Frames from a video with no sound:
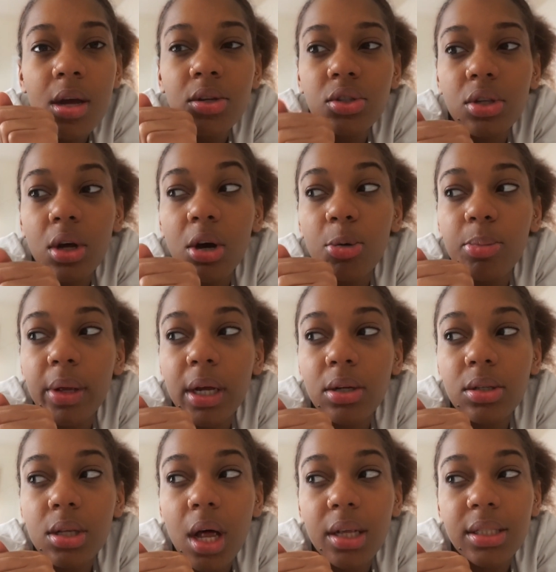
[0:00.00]
So
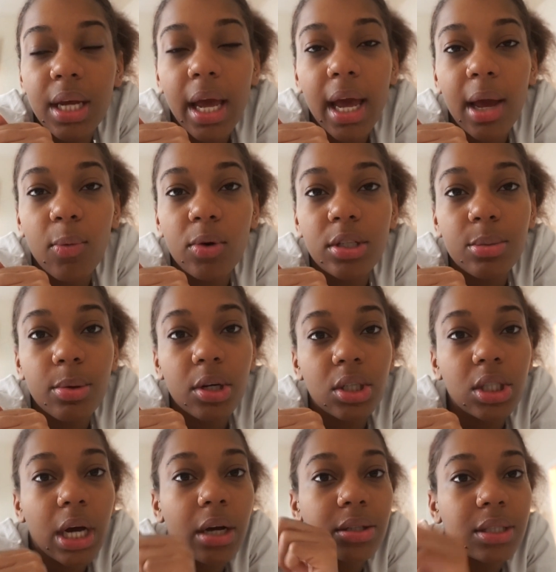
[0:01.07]
Plato's Closet and Once Upon a
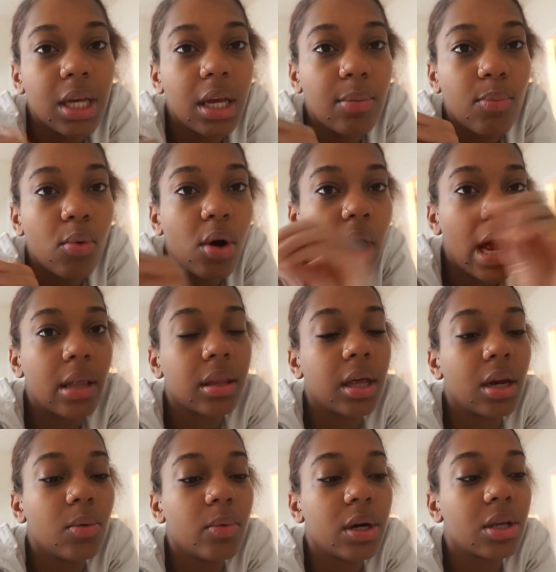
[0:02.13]
Child take more
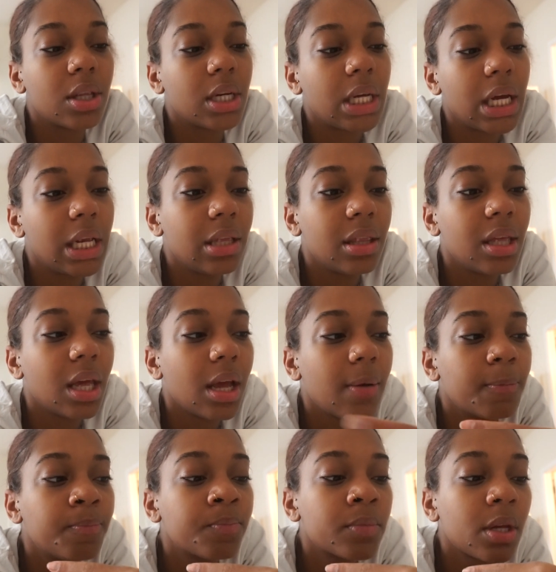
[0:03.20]
athletic wear than anything.